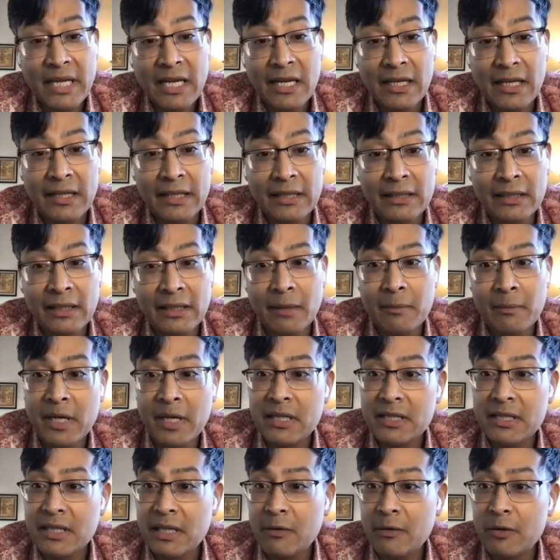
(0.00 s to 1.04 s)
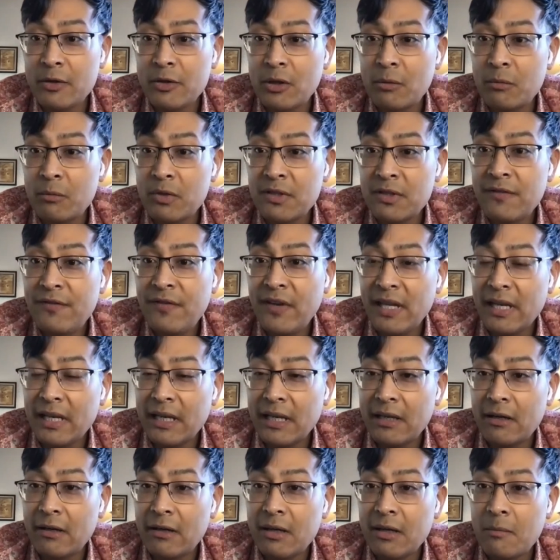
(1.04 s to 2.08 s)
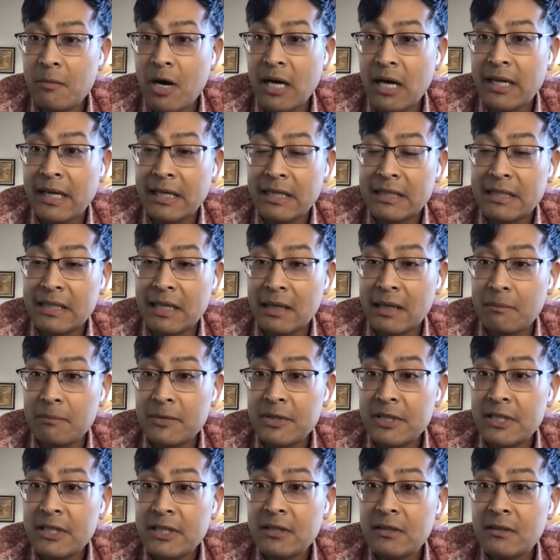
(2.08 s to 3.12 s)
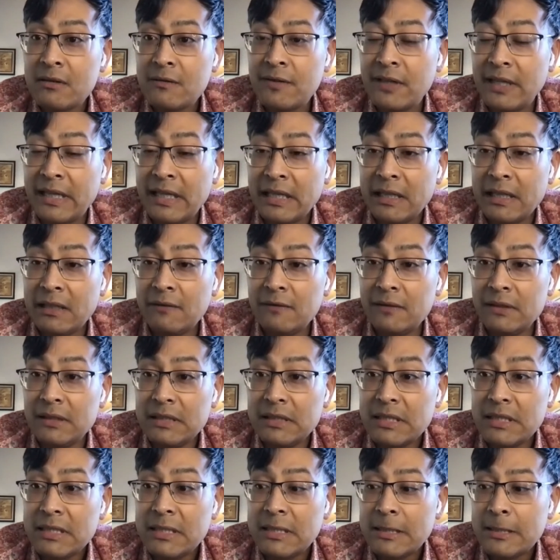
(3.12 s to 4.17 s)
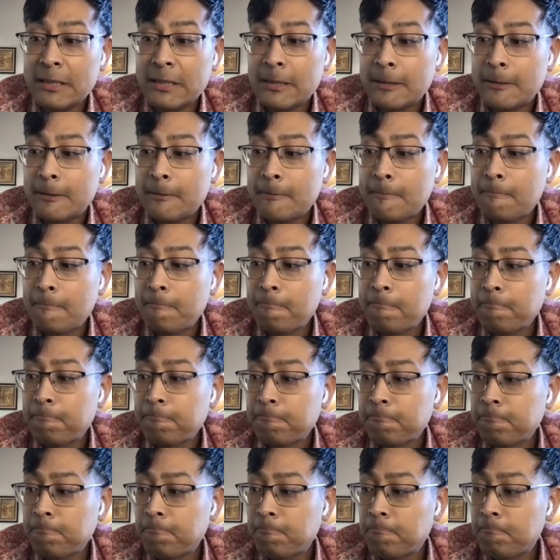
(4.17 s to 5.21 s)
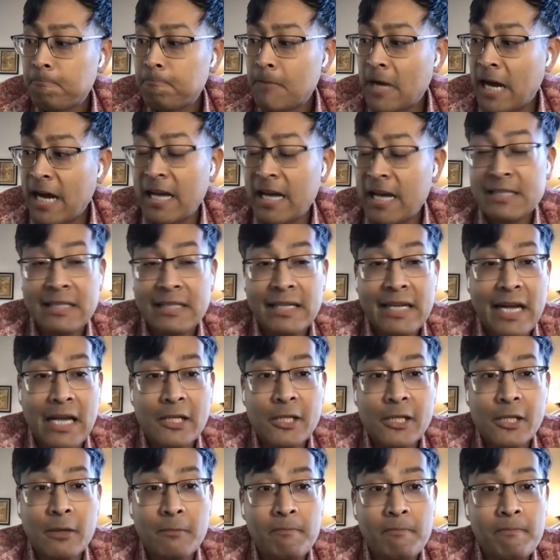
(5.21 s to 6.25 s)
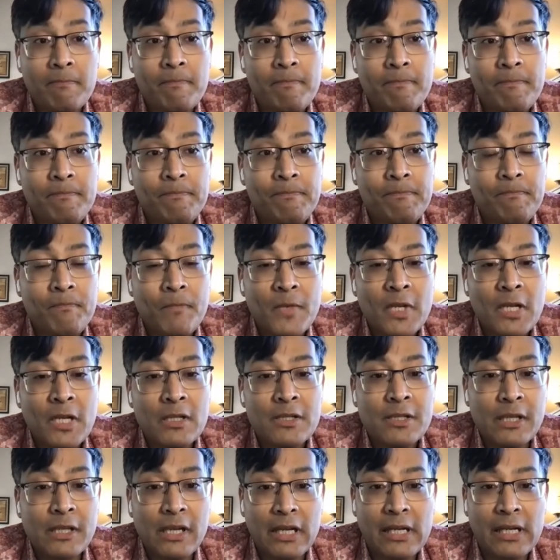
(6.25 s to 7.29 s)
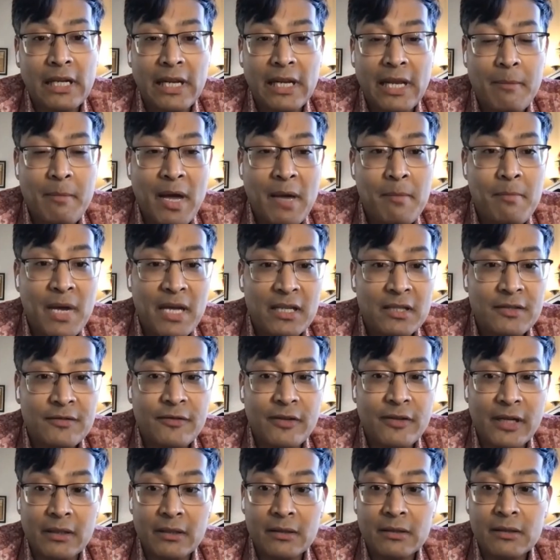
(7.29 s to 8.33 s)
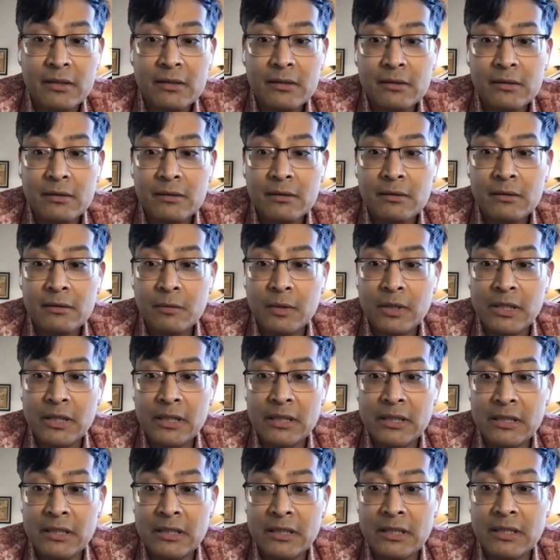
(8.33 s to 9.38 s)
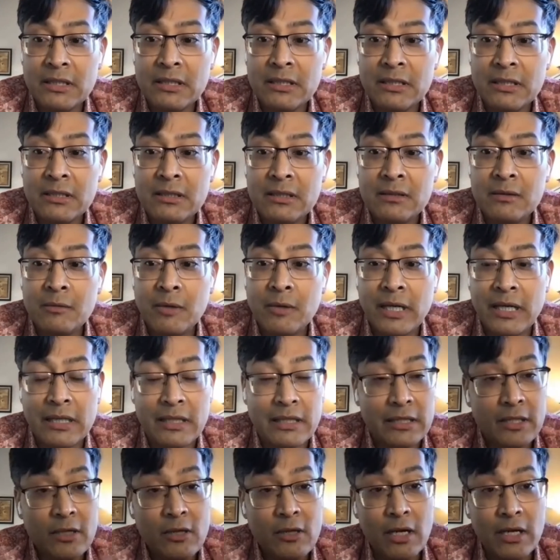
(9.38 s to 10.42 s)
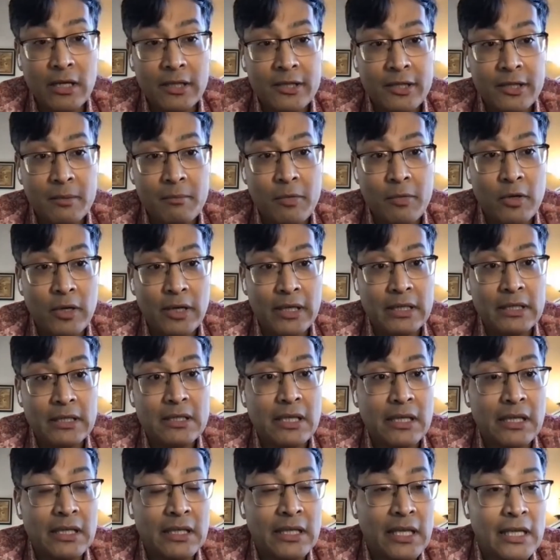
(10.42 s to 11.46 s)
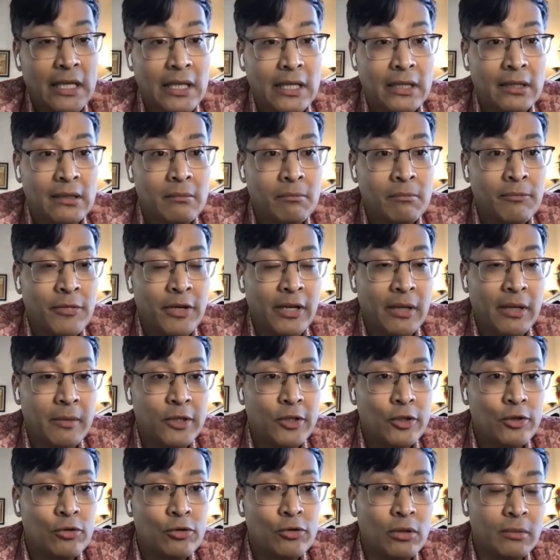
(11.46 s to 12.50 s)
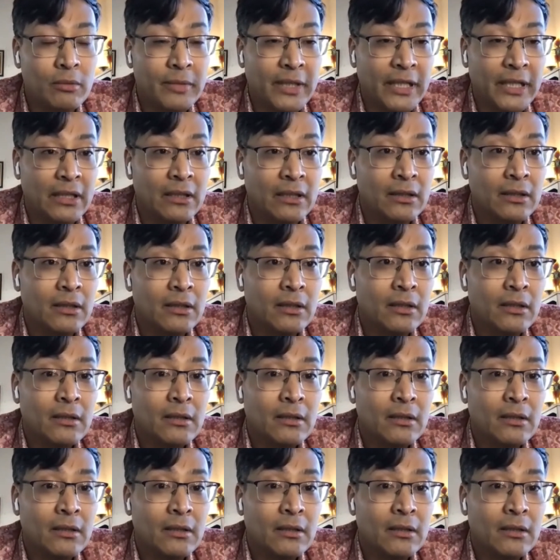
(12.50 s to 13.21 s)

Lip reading: behind, and because I was almost failing out of mock exams for A-levels, I had to catch up. So luckily, my best friend was one of the scholarship boys, and he pretty much told me,